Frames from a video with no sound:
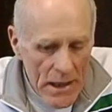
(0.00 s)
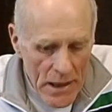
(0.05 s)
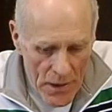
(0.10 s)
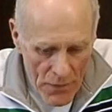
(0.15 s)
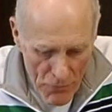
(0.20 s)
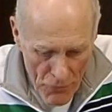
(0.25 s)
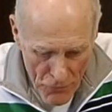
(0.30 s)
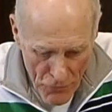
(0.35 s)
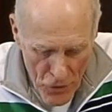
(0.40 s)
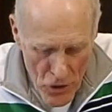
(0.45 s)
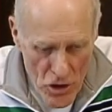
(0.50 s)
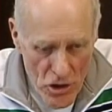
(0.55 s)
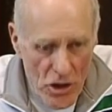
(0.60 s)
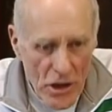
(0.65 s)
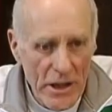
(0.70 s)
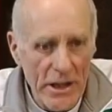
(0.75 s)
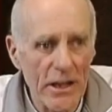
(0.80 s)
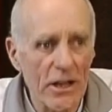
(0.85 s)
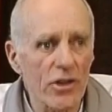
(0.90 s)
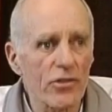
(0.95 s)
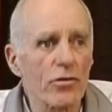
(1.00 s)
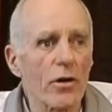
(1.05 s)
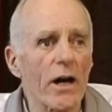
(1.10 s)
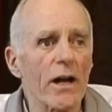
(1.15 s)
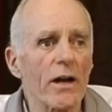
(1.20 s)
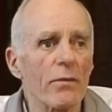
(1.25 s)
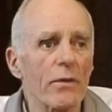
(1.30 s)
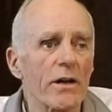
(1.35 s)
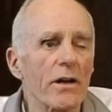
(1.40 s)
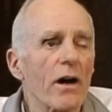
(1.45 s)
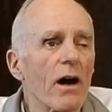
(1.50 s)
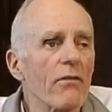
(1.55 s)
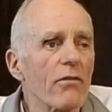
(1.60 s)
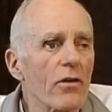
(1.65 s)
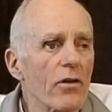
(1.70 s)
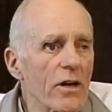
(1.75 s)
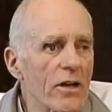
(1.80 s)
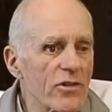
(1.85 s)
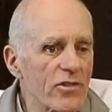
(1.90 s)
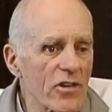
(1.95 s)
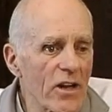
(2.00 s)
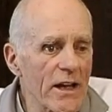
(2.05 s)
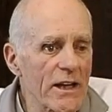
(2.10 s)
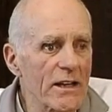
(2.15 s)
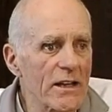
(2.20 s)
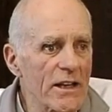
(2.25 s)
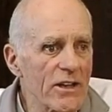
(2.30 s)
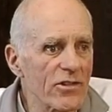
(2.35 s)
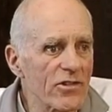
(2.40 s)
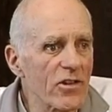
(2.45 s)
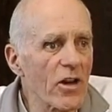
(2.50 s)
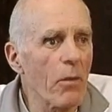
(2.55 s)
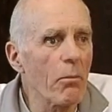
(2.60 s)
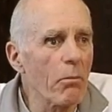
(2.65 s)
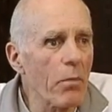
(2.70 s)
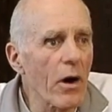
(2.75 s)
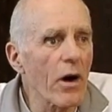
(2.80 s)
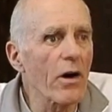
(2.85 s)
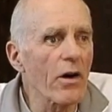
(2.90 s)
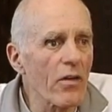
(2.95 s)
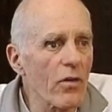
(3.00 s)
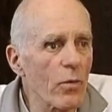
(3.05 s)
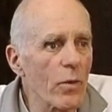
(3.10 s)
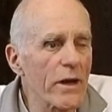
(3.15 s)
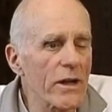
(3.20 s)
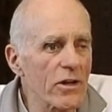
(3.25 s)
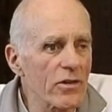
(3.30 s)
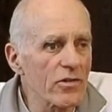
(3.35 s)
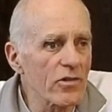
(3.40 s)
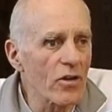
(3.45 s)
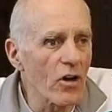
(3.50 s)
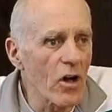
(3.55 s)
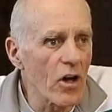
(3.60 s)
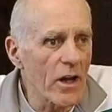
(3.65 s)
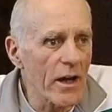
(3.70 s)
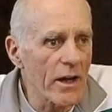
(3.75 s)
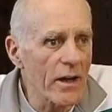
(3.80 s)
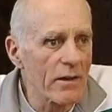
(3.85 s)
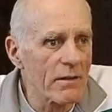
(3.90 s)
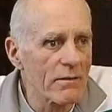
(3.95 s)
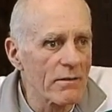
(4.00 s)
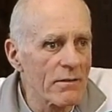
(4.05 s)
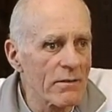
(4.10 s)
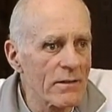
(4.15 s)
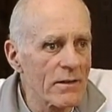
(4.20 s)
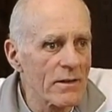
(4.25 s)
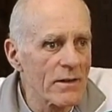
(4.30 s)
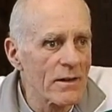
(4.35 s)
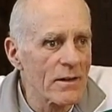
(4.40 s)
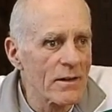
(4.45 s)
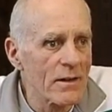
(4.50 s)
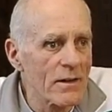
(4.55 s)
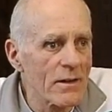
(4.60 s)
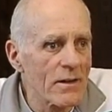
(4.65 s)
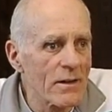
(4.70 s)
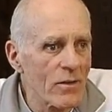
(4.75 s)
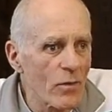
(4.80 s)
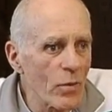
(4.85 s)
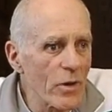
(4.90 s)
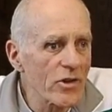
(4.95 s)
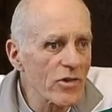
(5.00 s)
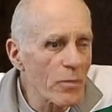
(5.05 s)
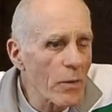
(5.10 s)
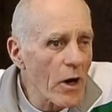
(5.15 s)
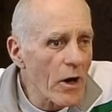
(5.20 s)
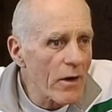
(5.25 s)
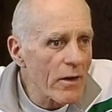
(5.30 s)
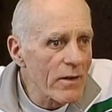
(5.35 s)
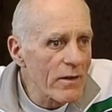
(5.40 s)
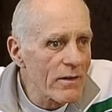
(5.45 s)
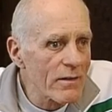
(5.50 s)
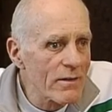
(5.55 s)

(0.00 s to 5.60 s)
Firstly, it'll try to recover, and secondly, some part of the wing is stalling. Which part?